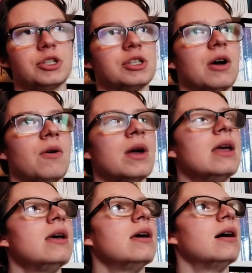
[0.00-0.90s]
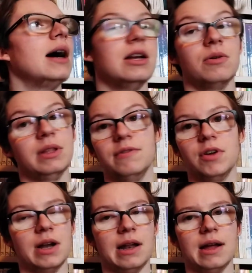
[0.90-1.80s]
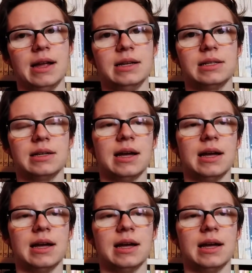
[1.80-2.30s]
So I don't leave it on at night,